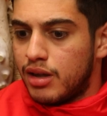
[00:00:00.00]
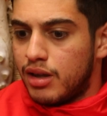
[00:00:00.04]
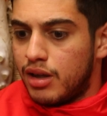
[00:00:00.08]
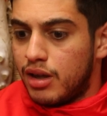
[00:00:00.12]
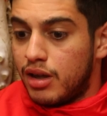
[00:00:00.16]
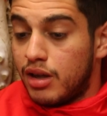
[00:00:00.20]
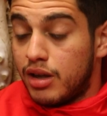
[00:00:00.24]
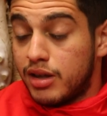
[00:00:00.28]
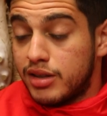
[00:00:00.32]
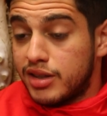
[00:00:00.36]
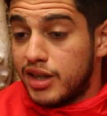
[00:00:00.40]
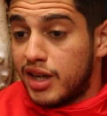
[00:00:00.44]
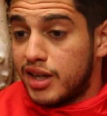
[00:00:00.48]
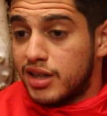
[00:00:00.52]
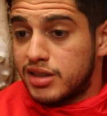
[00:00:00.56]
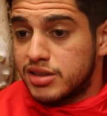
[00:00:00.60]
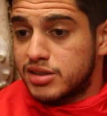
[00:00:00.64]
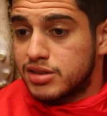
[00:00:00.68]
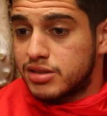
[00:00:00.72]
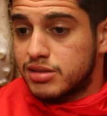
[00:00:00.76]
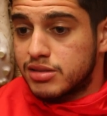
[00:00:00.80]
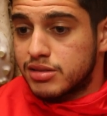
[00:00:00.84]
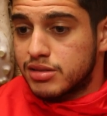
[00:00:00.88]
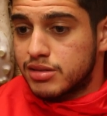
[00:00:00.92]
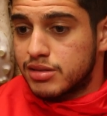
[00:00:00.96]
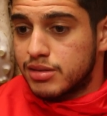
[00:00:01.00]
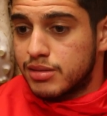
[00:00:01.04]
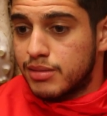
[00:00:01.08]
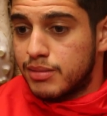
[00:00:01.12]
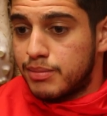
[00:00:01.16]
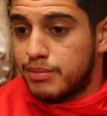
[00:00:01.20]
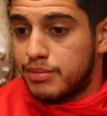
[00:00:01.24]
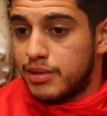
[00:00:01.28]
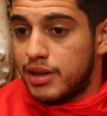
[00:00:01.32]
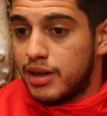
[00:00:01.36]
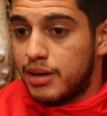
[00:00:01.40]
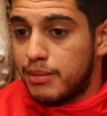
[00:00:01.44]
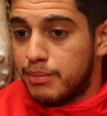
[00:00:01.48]
Yes,
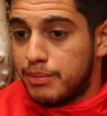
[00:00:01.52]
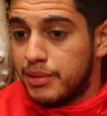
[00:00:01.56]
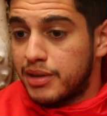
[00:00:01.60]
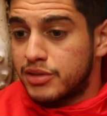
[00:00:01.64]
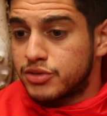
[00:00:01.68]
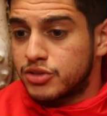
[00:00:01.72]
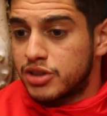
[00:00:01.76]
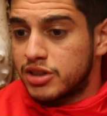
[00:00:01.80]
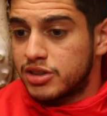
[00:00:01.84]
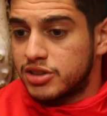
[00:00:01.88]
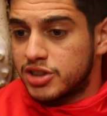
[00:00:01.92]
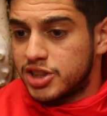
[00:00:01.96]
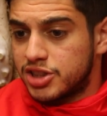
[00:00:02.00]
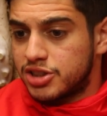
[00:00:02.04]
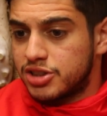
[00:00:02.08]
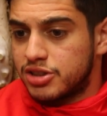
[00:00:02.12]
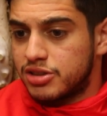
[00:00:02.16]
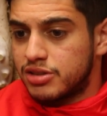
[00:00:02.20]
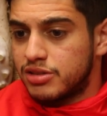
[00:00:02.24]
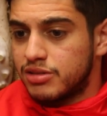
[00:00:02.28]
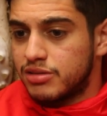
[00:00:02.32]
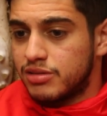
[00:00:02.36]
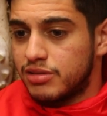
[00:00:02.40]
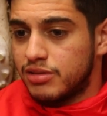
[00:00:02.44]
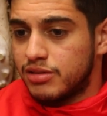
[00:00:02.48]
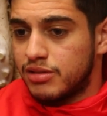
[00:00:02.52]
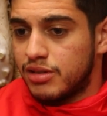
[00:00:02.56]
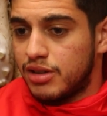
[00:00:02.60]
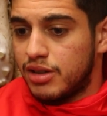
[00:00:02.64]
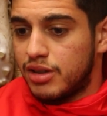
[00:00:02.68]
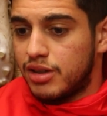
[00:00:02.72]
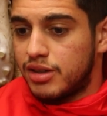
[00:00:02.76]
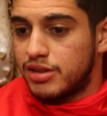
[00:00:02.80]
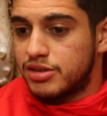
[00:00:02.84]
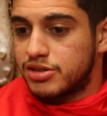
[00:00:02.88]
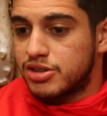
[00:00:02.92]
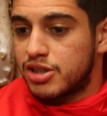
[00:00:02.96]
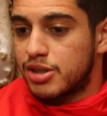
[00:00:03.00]
been a big transition
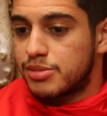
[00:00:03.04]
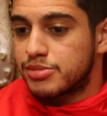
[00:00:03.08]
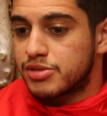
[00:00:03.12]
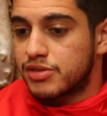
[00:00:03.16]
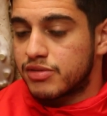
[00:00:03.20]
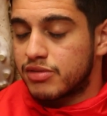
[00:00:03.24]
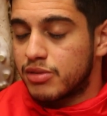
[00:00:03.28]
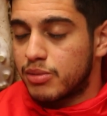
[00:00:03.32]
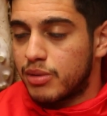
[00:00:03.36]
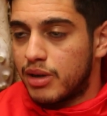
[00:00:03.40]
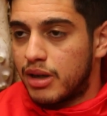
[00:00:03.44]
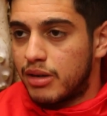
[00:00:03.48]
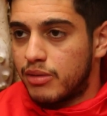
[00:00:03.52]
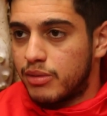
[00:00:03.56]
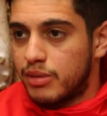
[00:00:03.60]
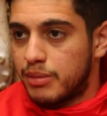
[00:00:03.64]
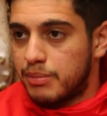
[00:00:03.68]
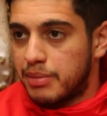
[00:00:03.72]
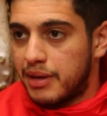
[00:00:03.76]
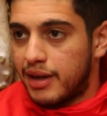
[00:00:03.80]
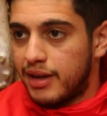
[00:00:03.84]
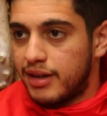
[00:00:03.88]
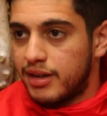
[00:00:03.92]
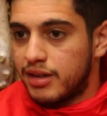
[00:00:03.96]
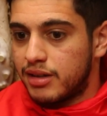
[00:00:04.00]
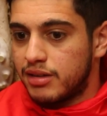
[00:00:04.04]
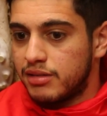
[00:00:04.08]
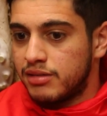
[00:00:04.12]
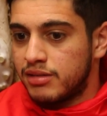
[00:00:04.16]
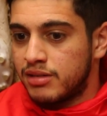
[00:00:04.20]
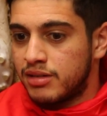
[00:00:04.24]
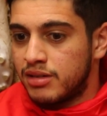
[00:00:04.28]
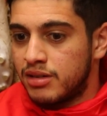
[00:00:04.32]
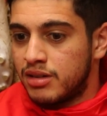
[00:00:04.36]
in terms of the way we're playing.